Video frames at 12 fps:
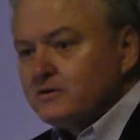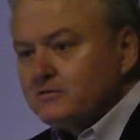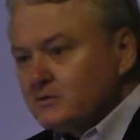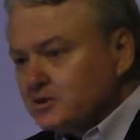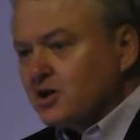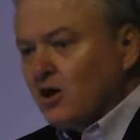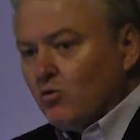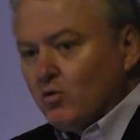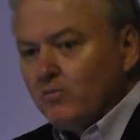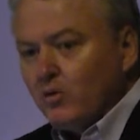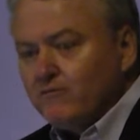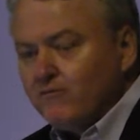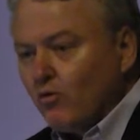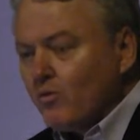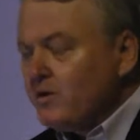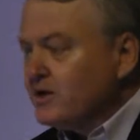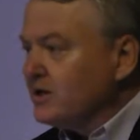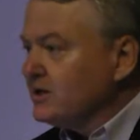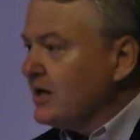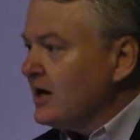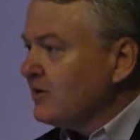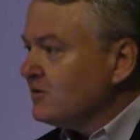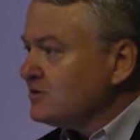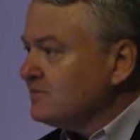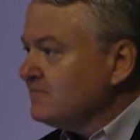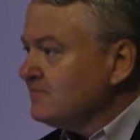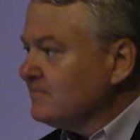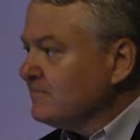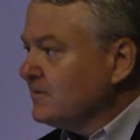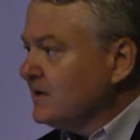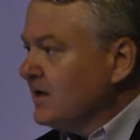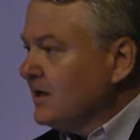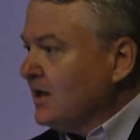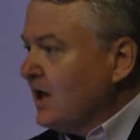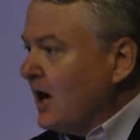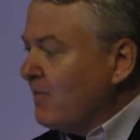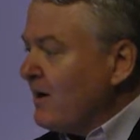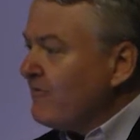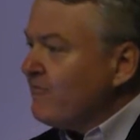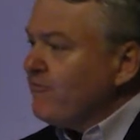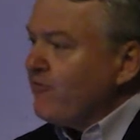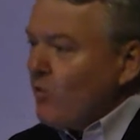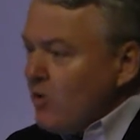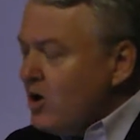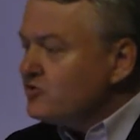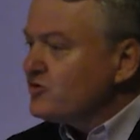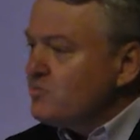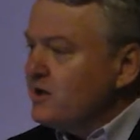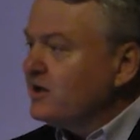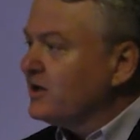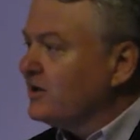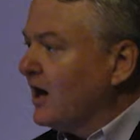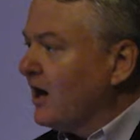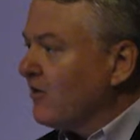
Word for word: let's call it $1.4 billion, about $400 million